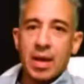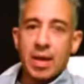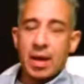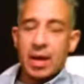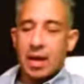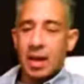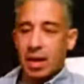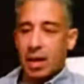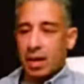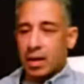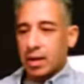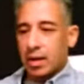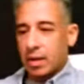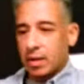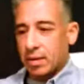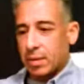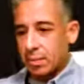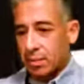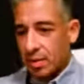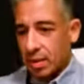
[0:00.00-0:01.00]

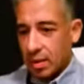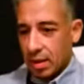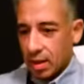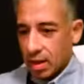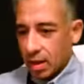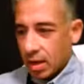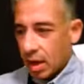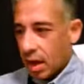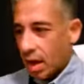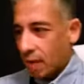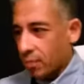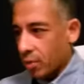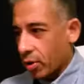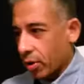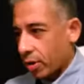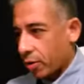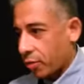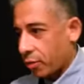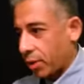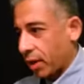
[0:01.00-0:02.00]
and I'm
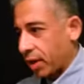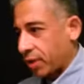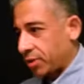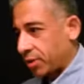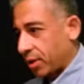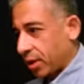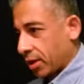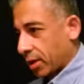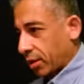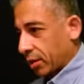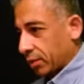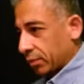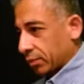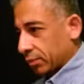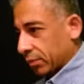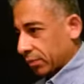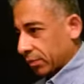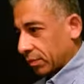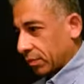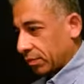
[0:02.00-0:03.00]
going to read to
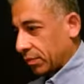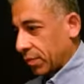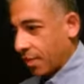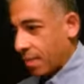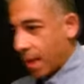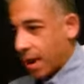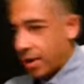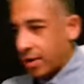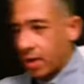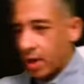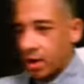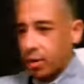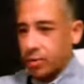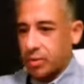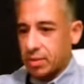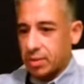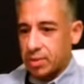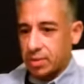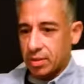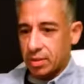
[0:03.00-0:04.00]
you from my
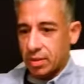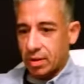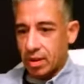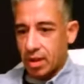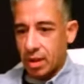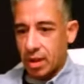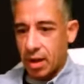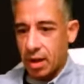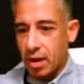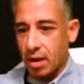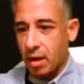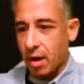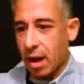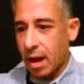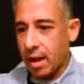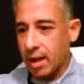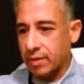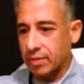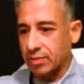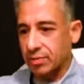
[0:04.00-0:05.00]
notes here
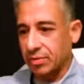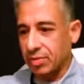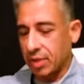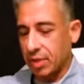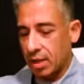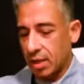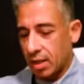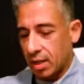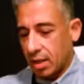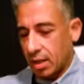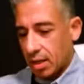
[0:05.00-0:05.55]
and